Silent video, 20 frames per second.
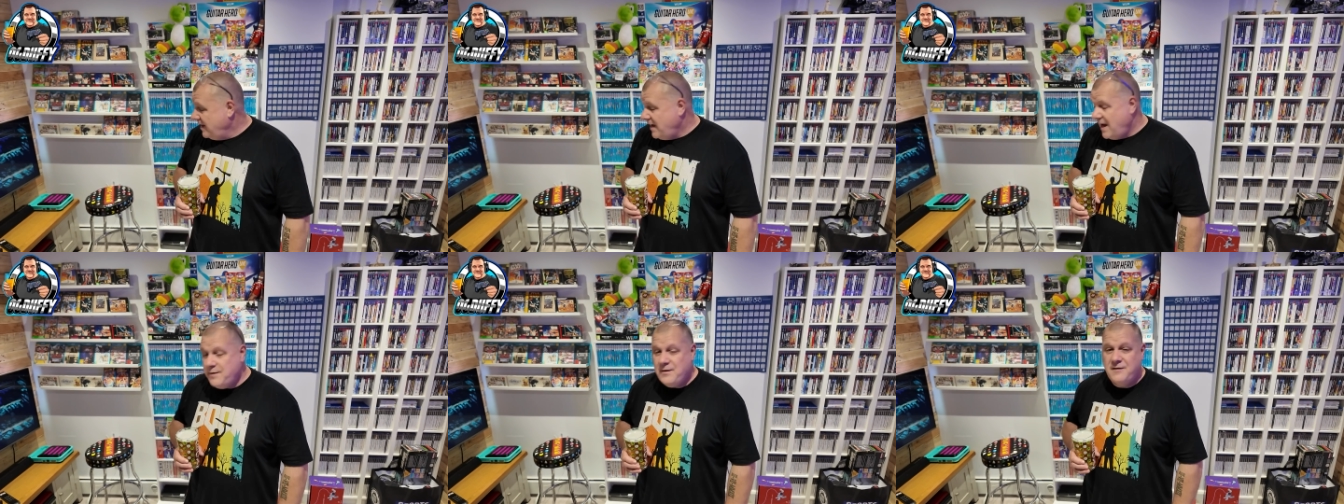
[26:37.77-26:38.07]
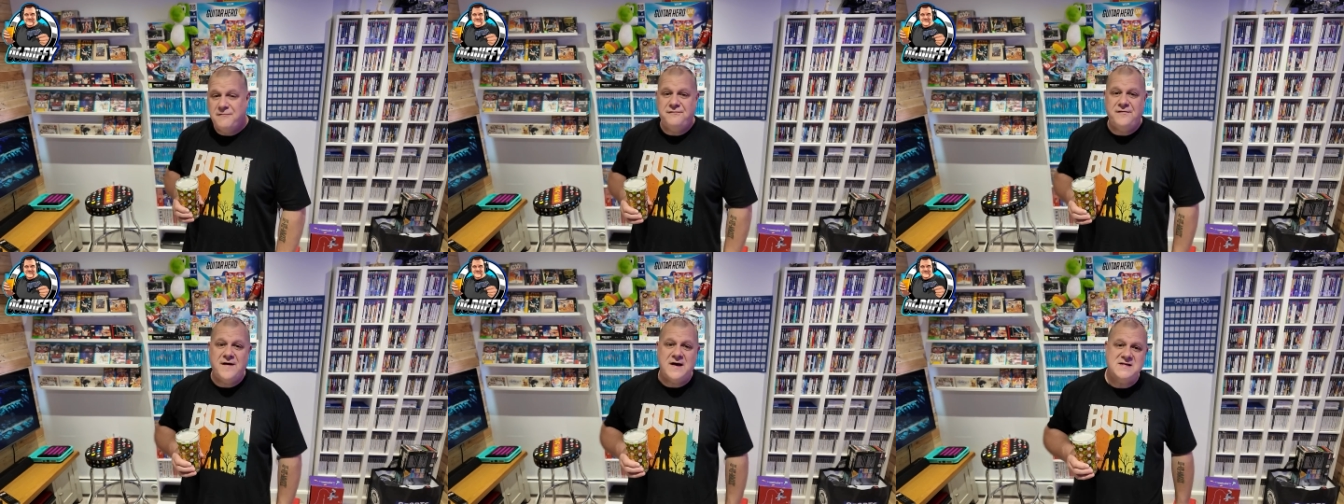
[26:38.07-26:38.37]

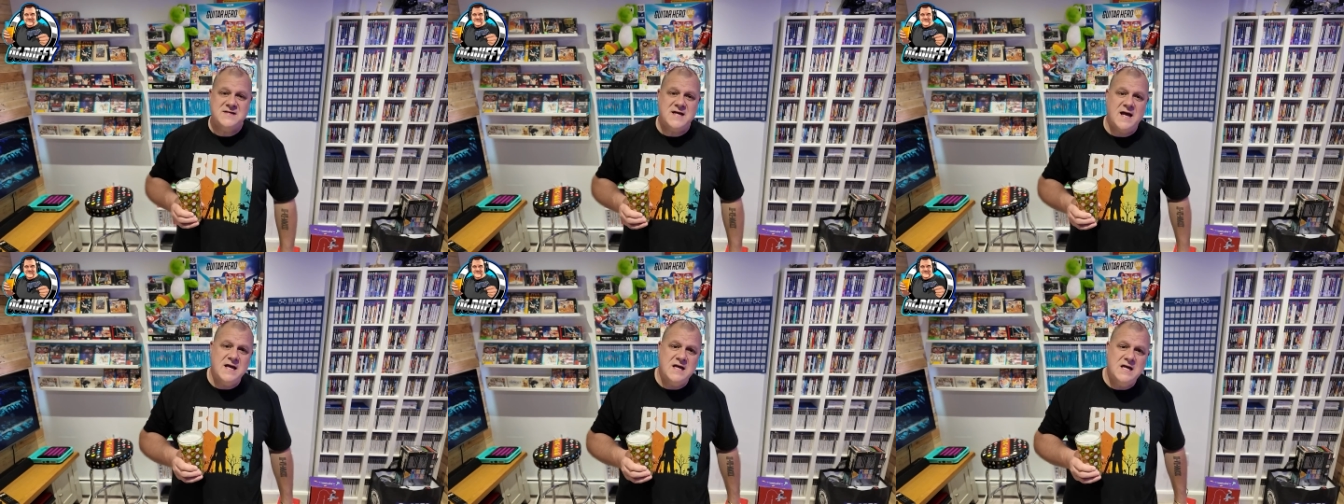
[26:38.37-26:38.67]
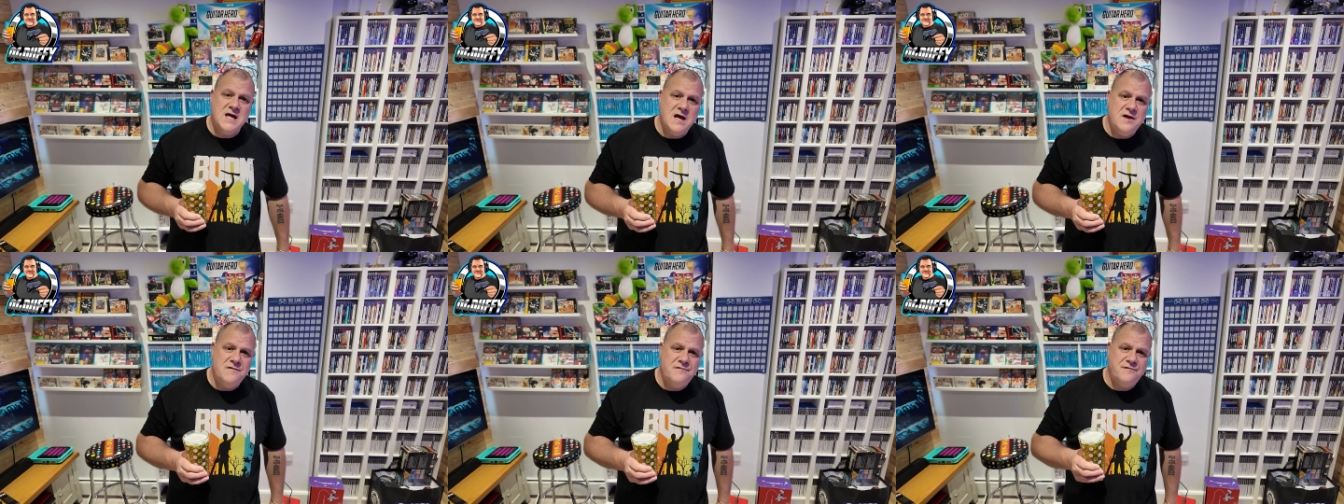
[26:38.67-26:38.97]
Anyway, Fat
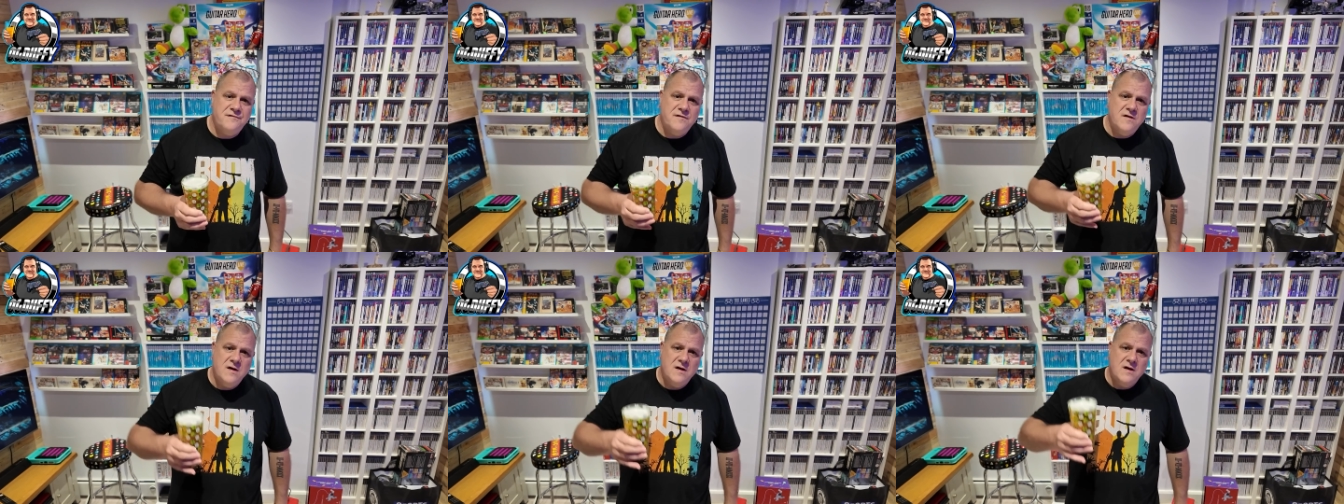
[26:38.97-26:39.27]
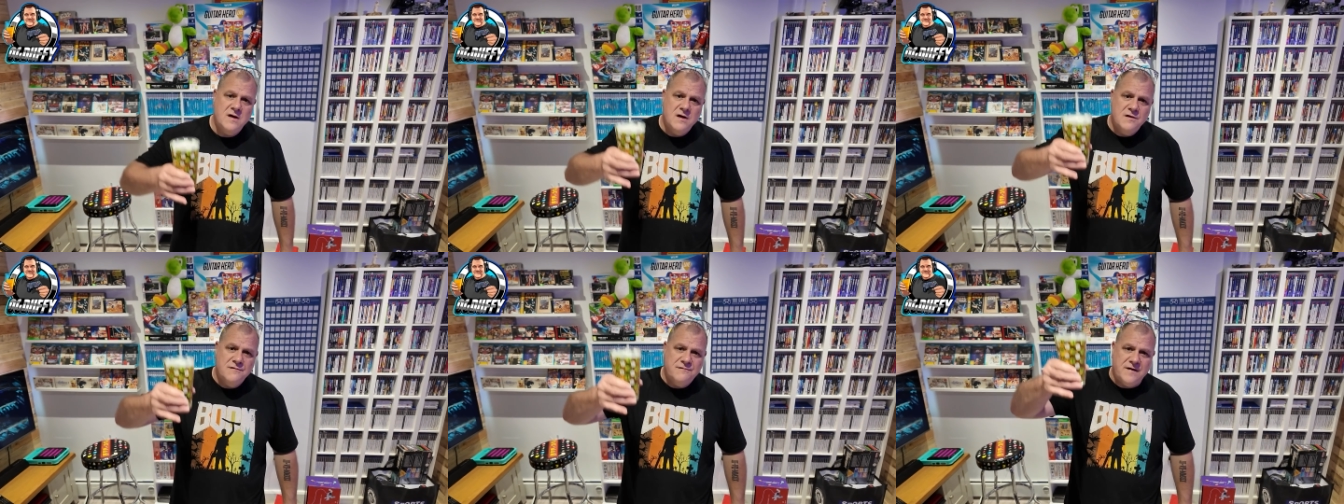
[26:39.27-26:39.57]
Zangief,
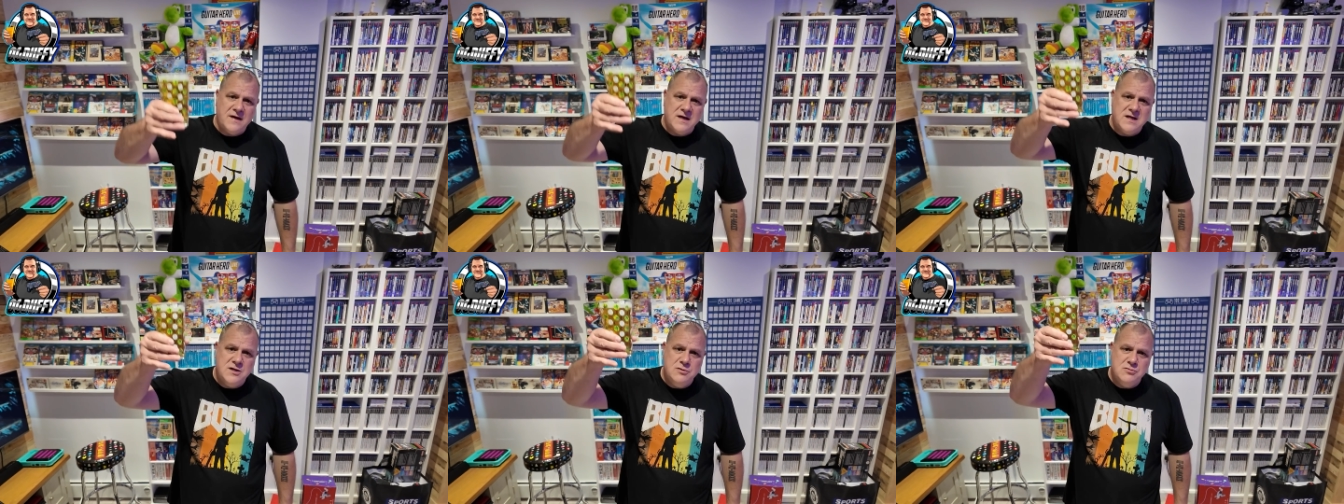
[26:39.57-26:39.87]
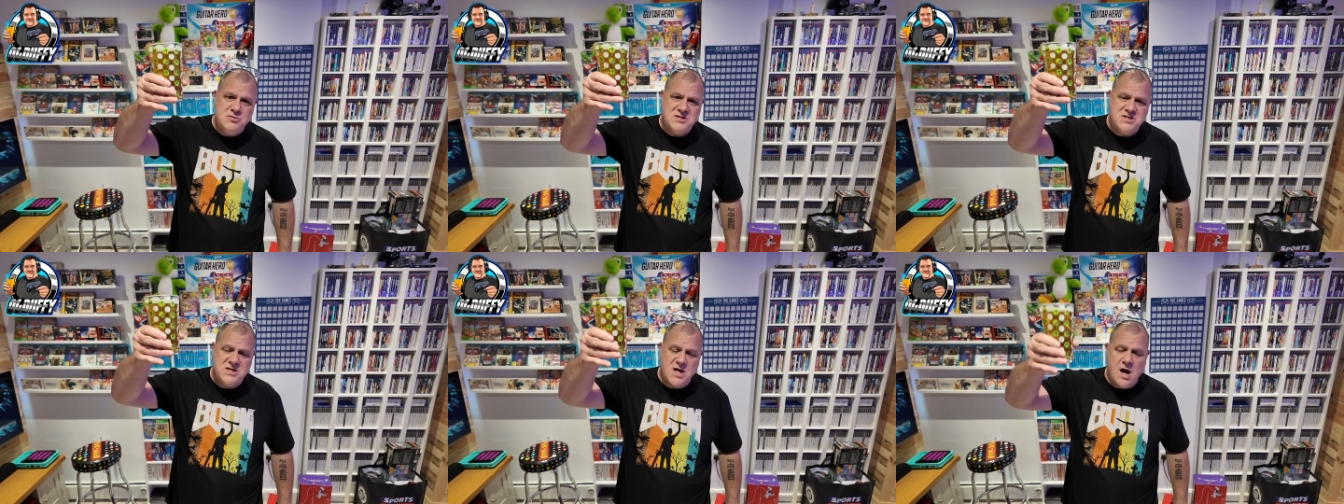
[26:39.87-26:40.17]
thank
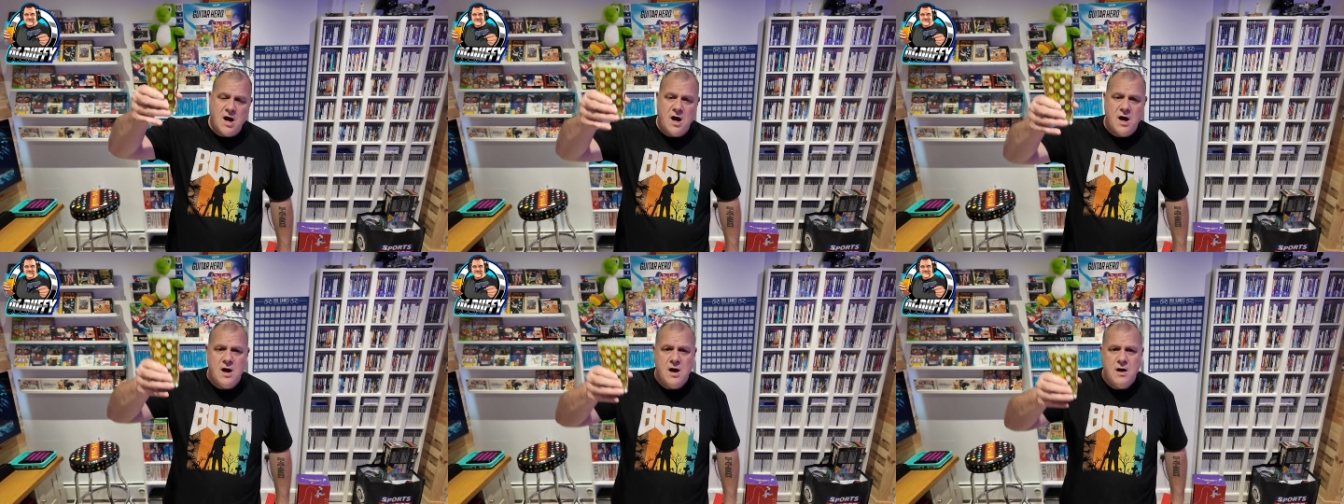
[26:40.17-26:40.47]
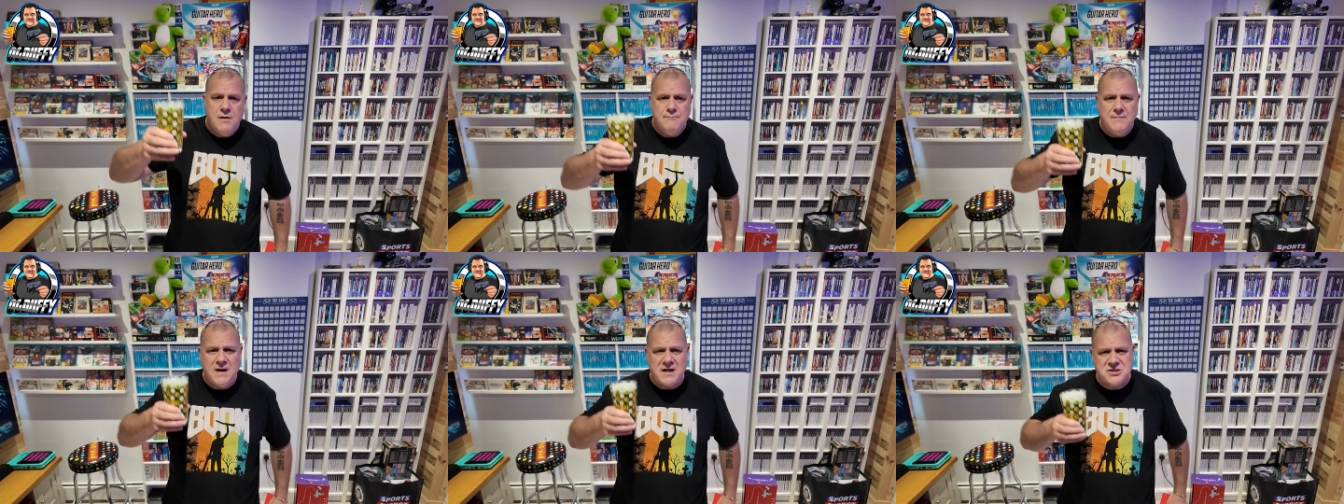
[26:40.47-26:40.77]
you, sir.
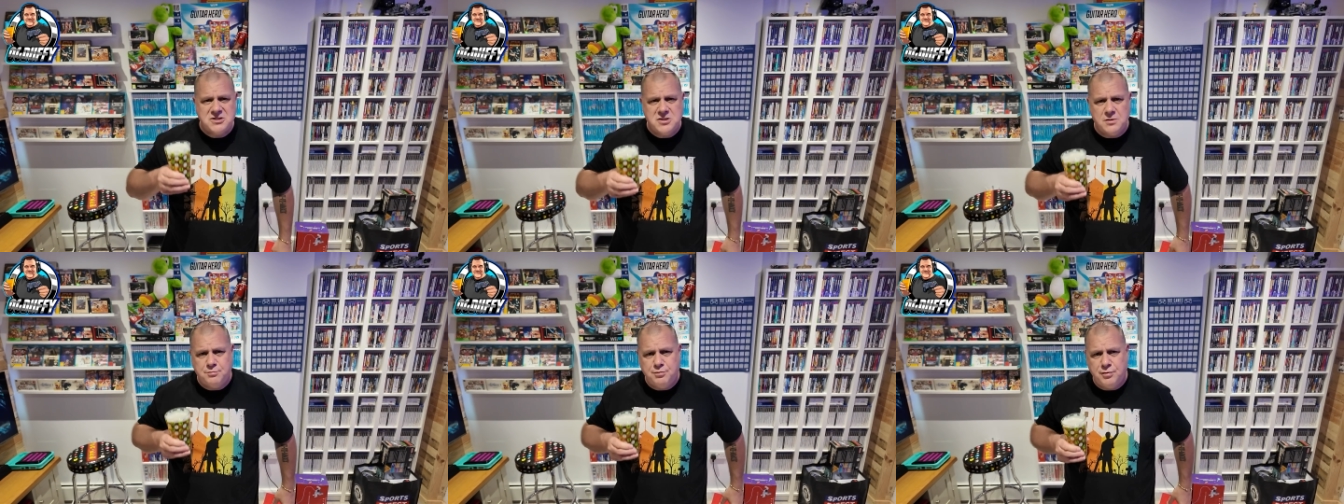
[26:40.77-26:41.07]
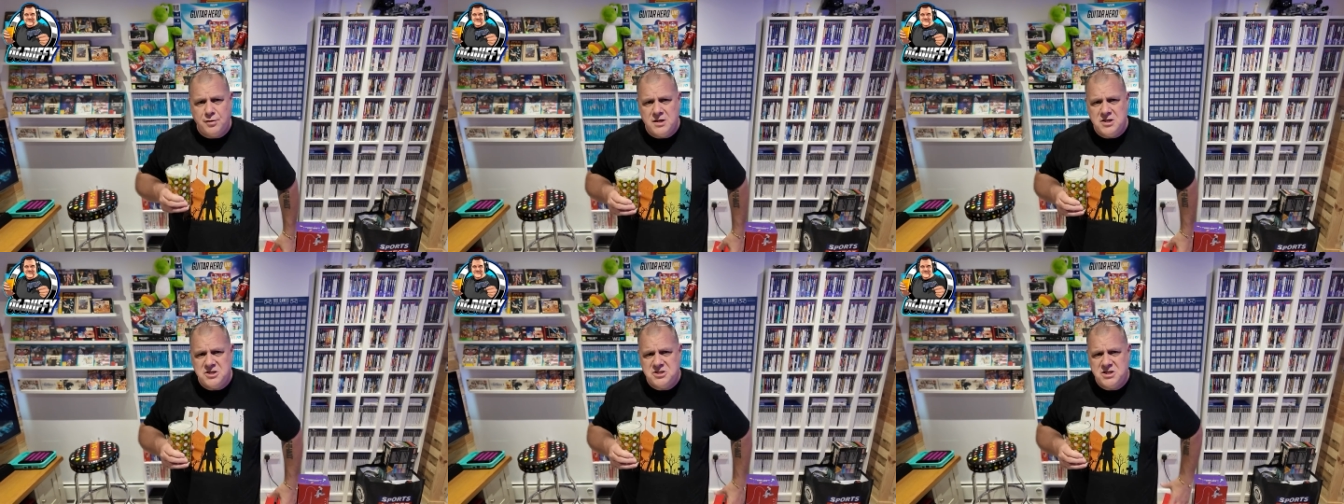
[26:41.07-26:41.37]
Much
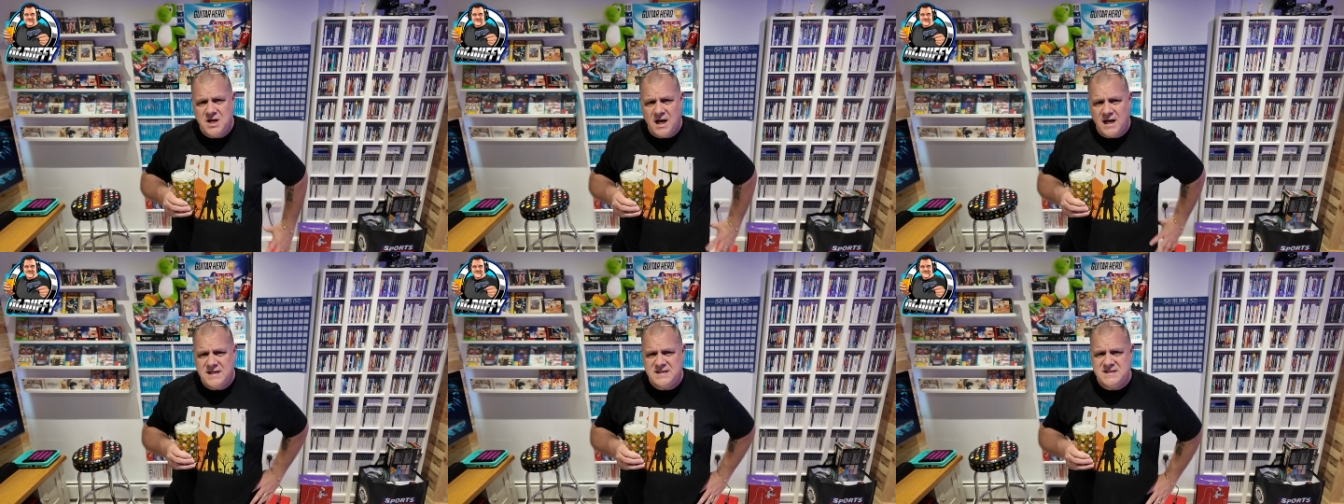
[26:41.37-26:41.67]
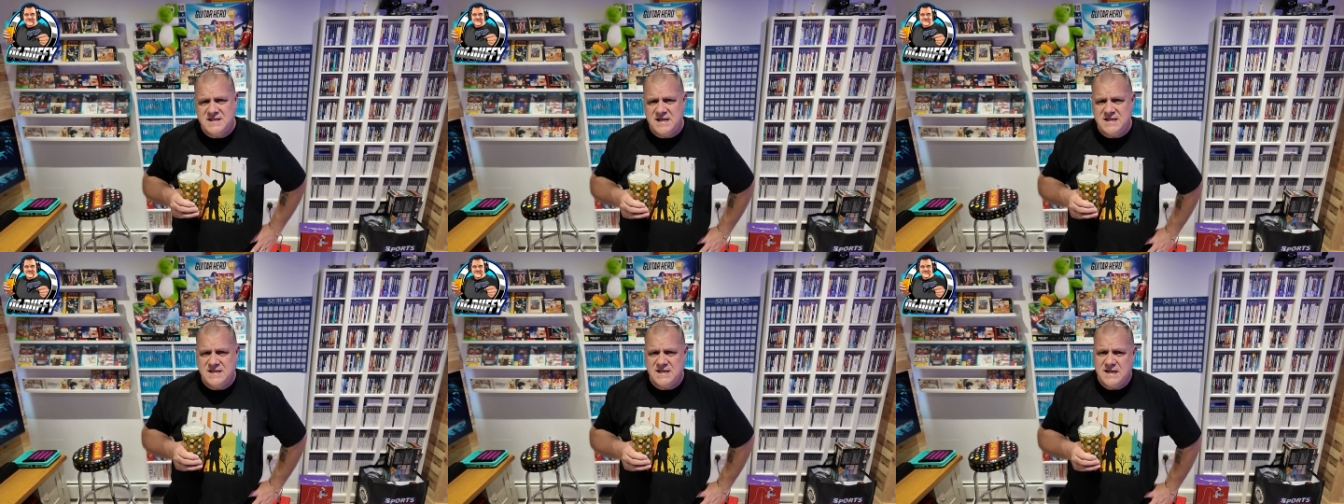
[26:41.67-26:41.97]

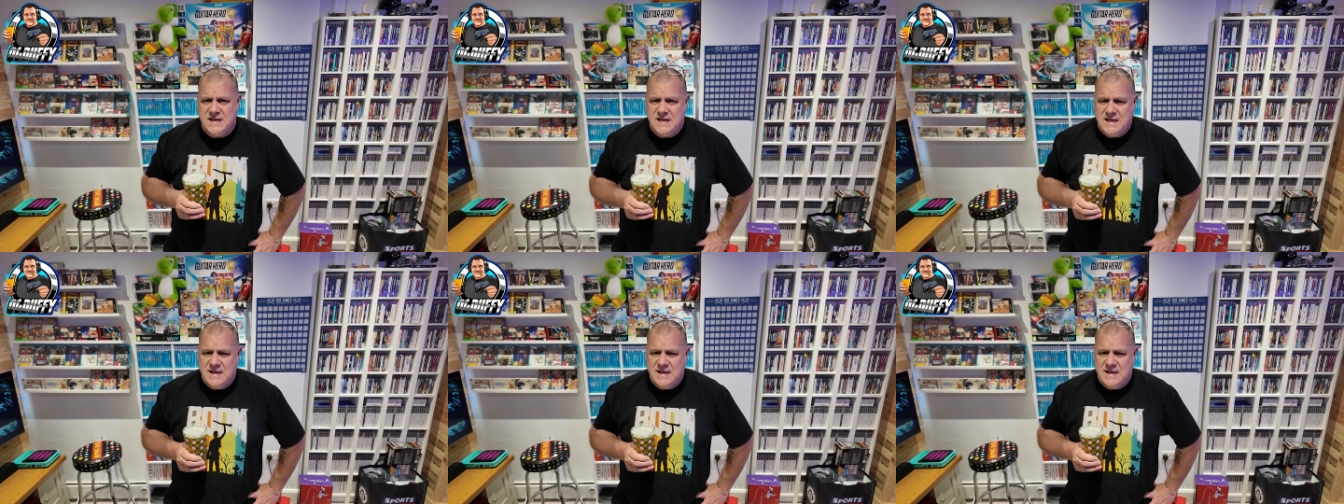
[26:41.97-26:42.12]
appreciated.